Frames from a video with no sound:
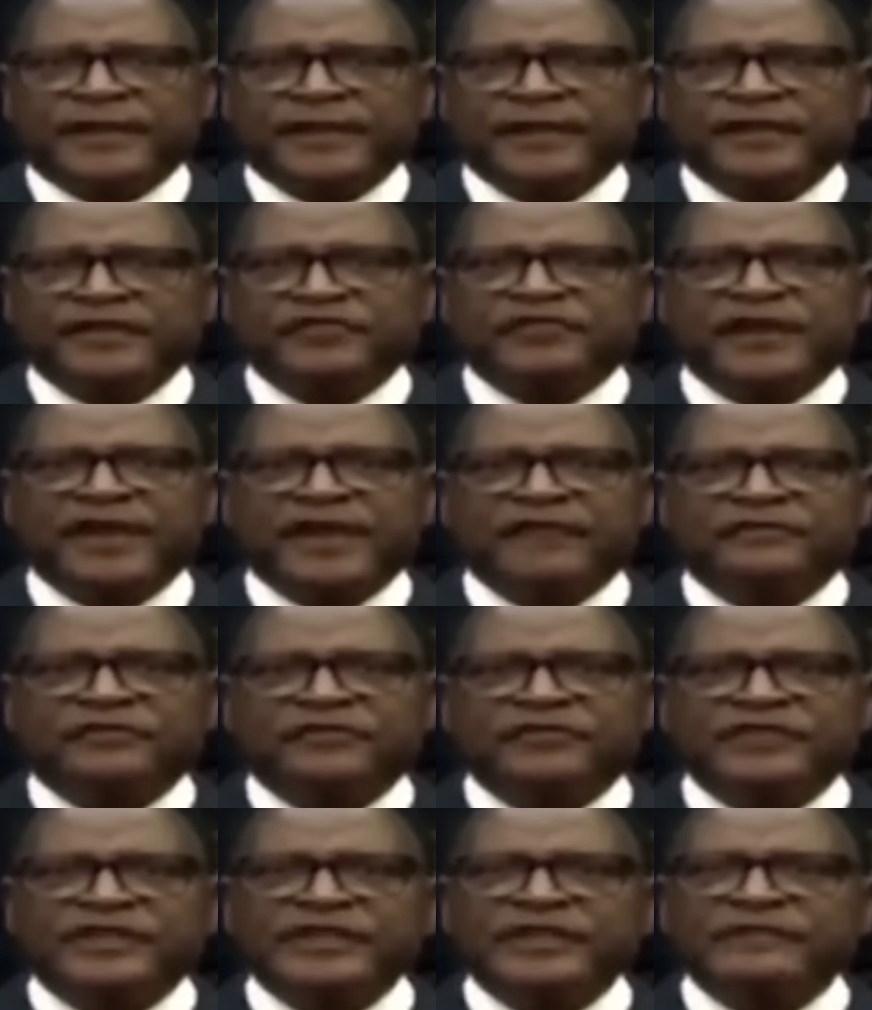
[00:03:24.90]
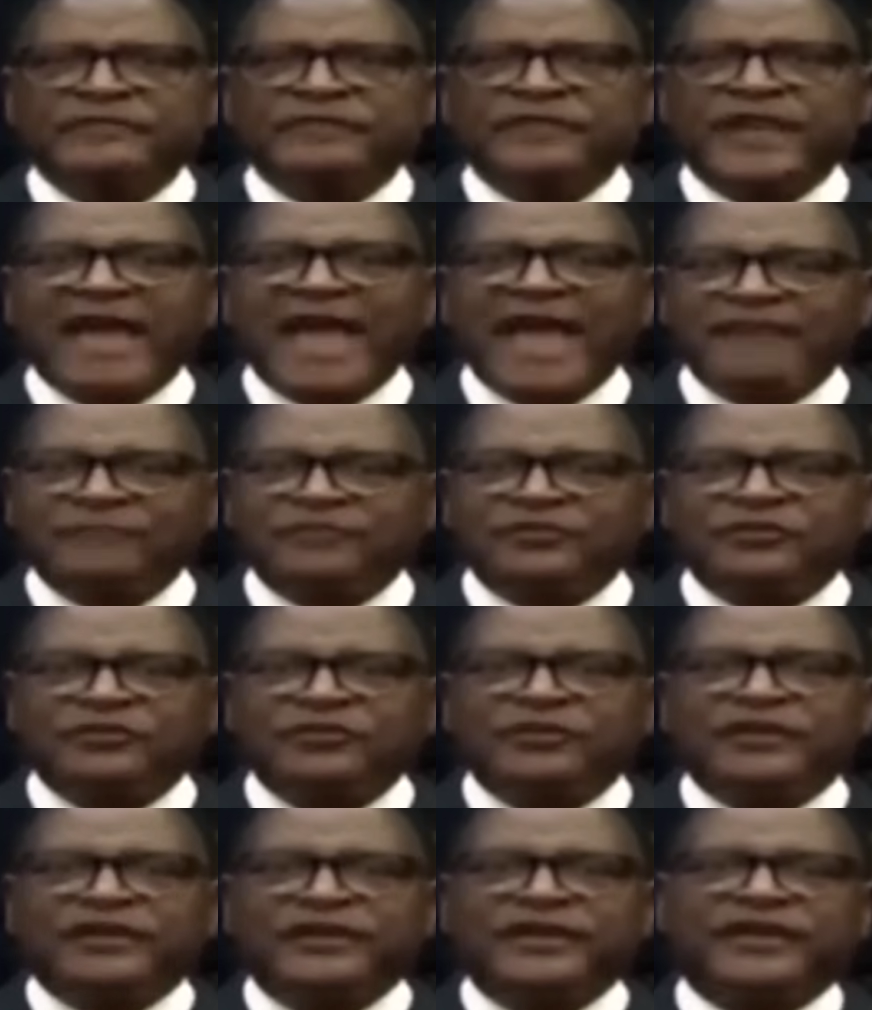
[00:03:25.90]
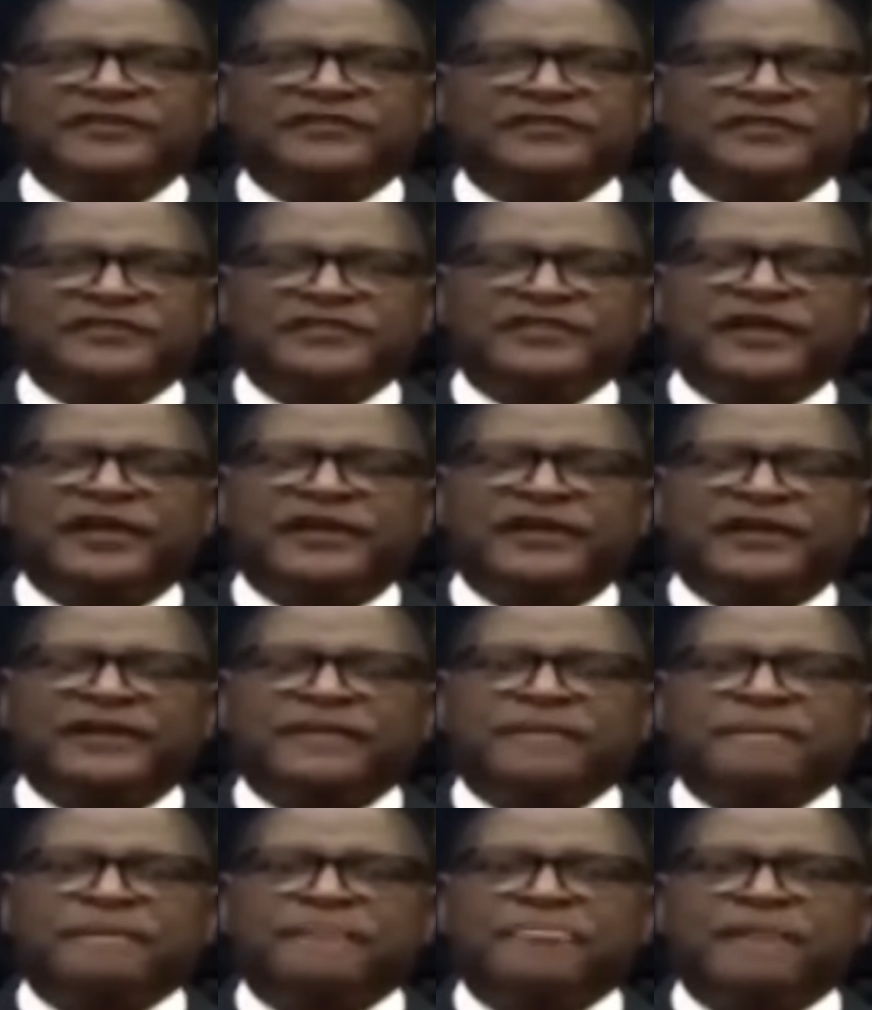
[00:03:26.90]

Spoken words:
Any travel deemed absolutely necessary